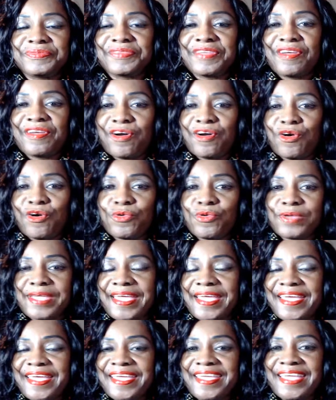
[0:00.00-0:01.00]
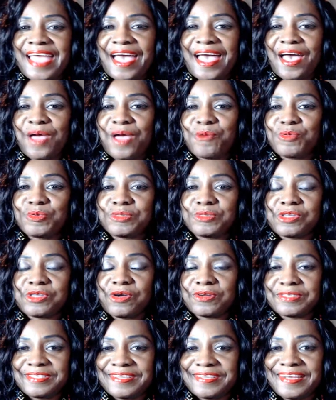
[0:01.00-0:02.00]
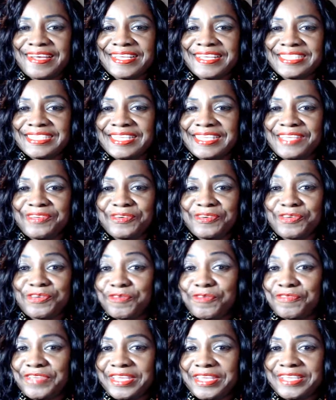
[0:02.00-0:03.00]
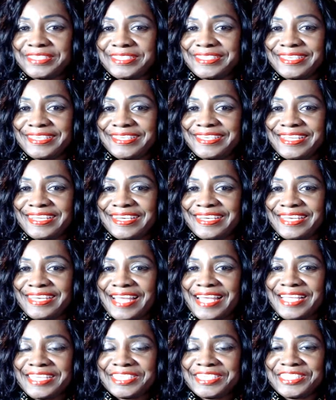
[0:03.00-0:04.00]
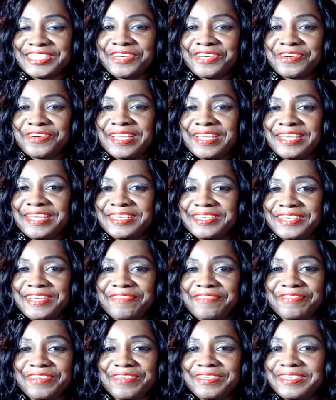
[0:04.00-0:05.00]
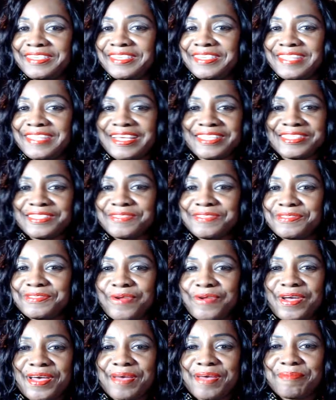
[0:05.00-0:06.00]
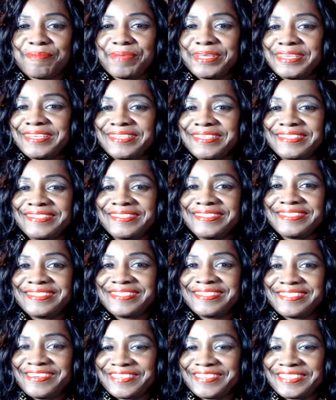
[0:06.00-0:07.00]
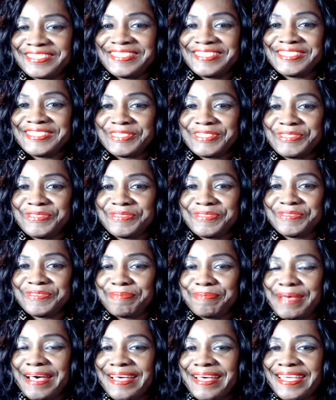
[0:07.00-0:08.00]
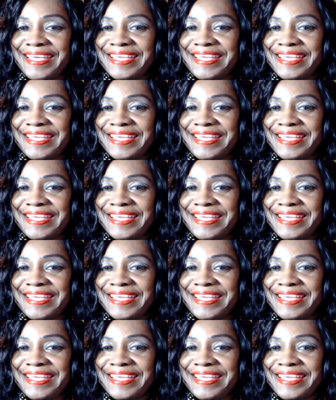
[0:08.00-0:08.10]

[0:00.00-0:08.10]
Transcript: Okay, I will talk to you guys later. Don't forget to click like, share, and definitely that subscribe button. Talk to you soon. Bye.